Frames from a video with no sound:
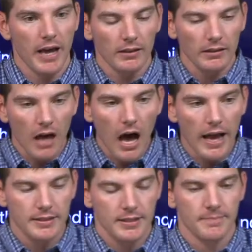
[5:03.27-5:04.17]

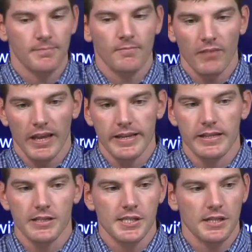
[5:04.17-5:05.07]
Lot
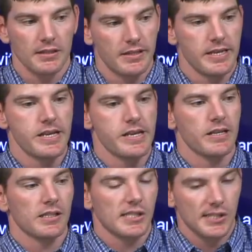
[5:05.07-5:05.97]
is the
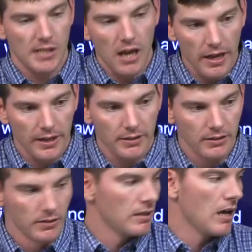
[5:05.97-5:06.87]
son
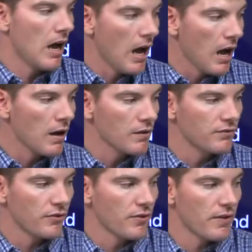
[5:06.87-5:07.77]
of
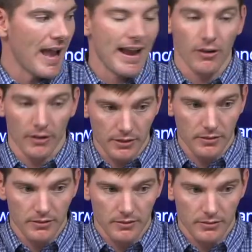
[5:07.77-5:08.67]
Haran.
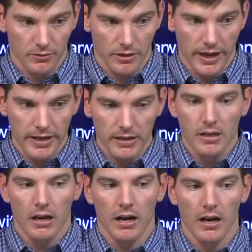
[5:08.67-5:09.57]
Okay?
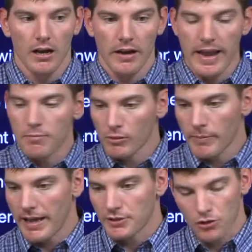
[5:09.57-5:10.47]
Abram
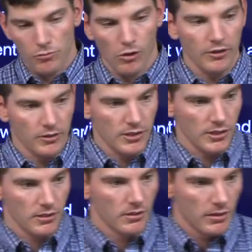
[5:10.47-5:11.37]
had 2 brothers,
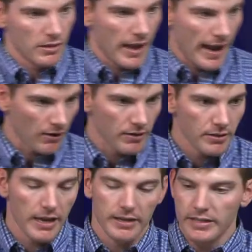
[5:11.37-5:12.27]
Haran
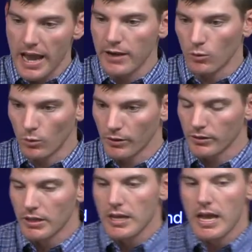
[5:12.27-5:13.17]
and Nahor.
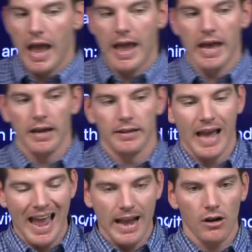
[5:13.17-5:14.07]
And
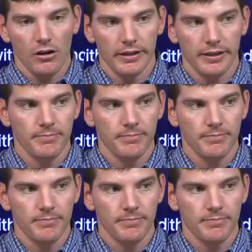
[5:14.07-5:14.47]
Haran,